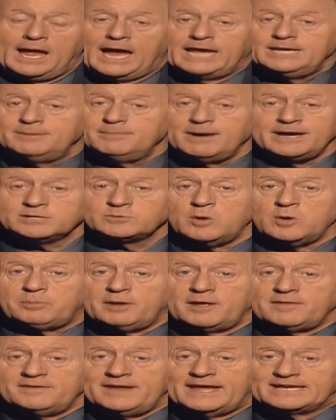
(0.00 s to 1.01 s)
And you might as well
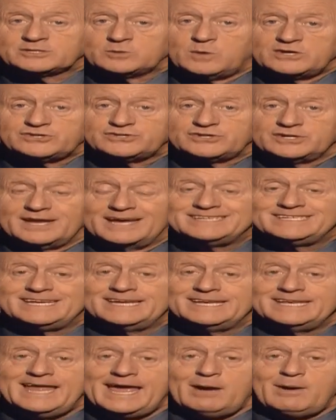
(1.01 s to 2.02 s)
play the next question as
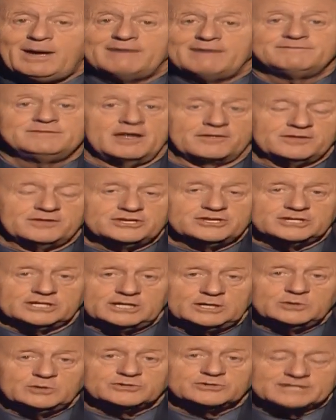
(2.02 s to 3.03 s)
you now have nothing to
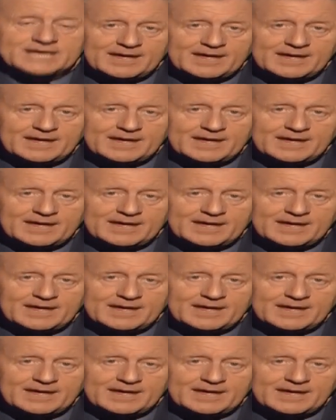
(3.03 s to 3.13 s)
lose.